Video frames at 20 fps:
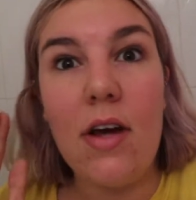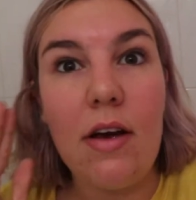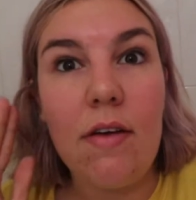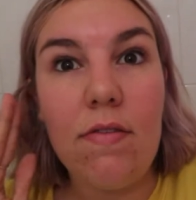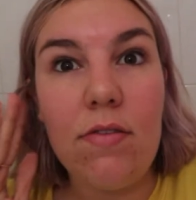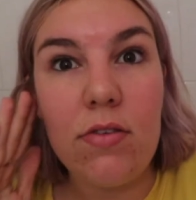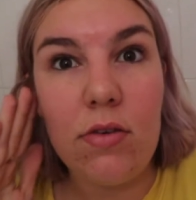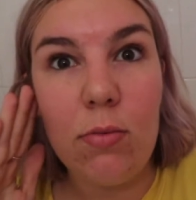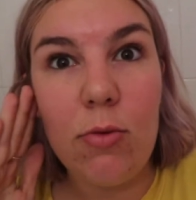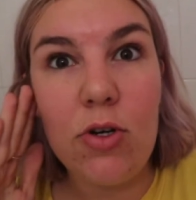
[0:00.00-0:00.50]
I
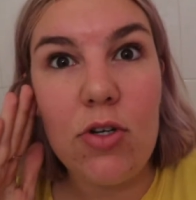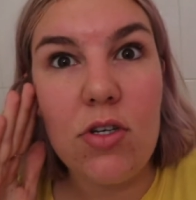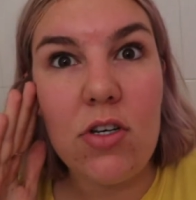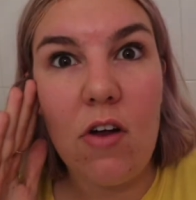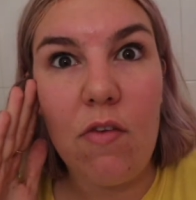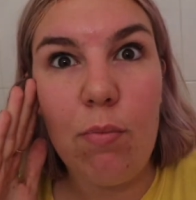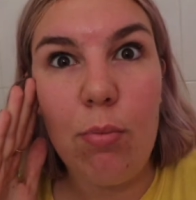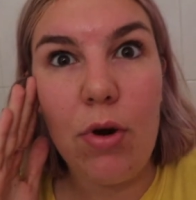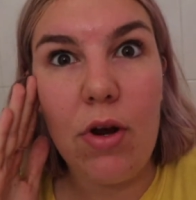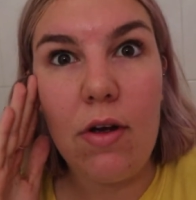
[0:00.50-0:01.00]
have so much
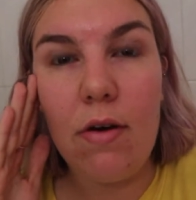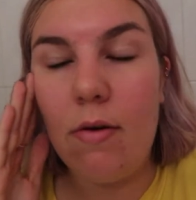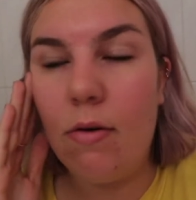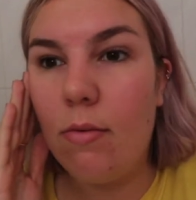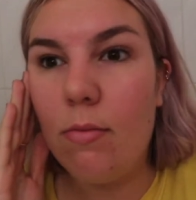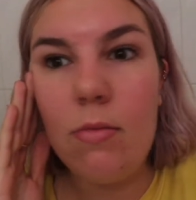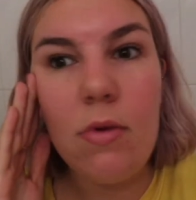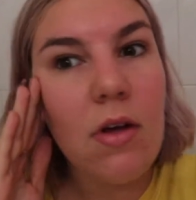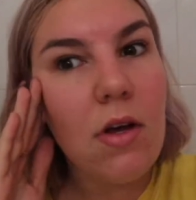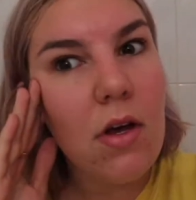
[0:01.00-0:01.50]
stuff to bring
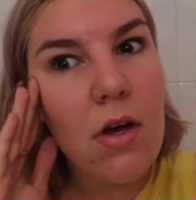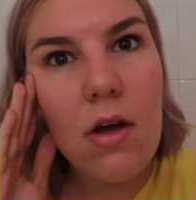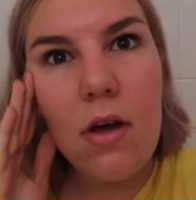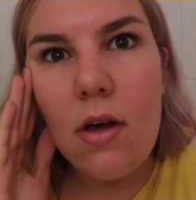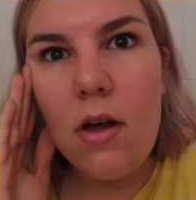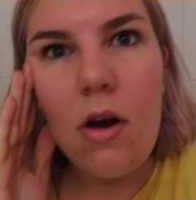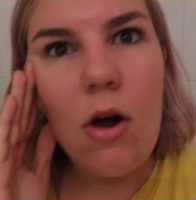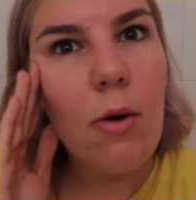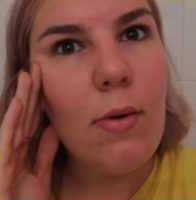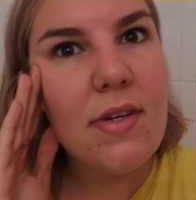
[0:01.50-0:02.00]
home.
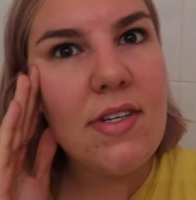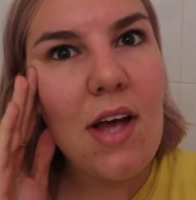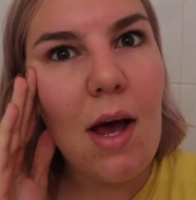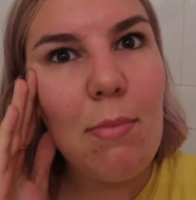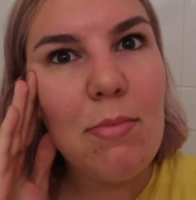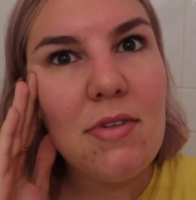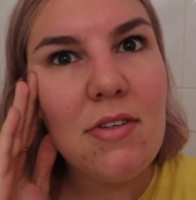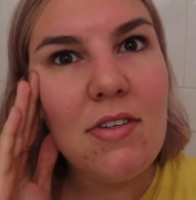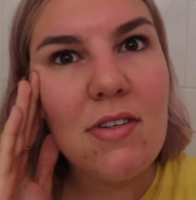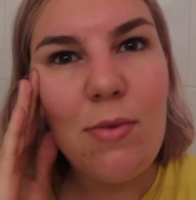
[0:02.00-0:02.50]
Always
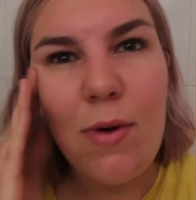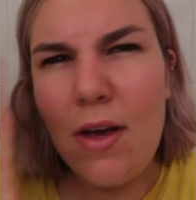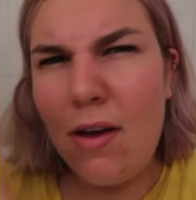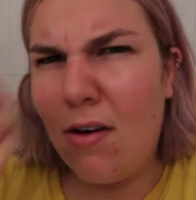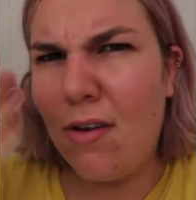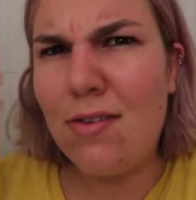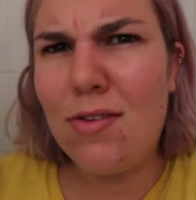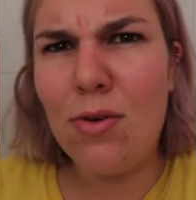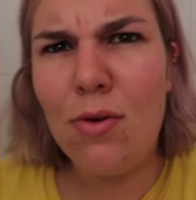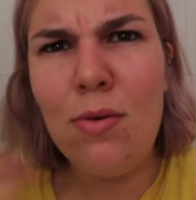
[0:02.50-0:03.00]
happens this way
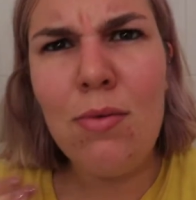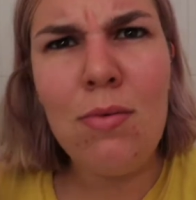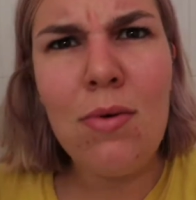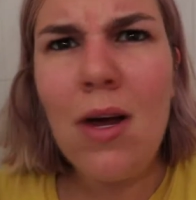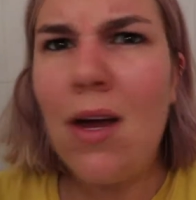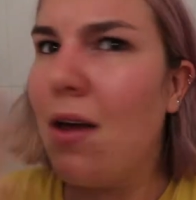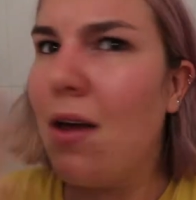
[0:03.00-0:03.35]
also.